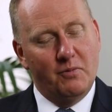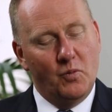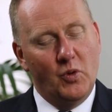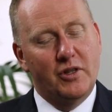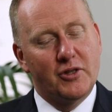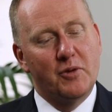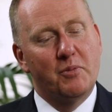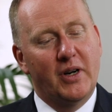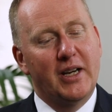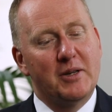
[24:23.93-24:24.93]
would sort
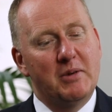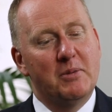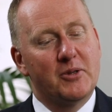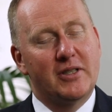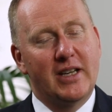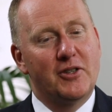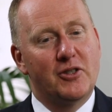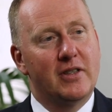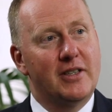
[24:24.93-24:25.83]
of bring it to people's attention